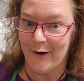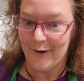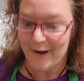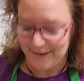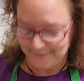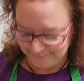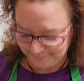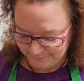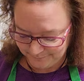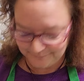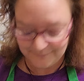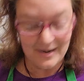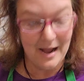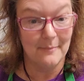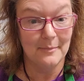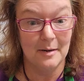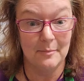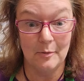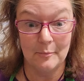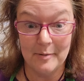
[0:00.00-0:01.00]
right, I'm
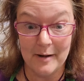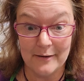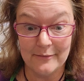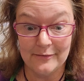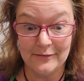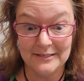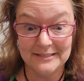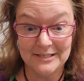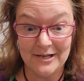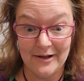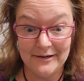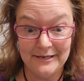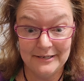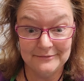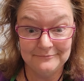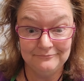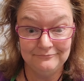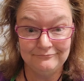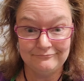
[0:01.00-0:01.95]
gonna prepare the lasagna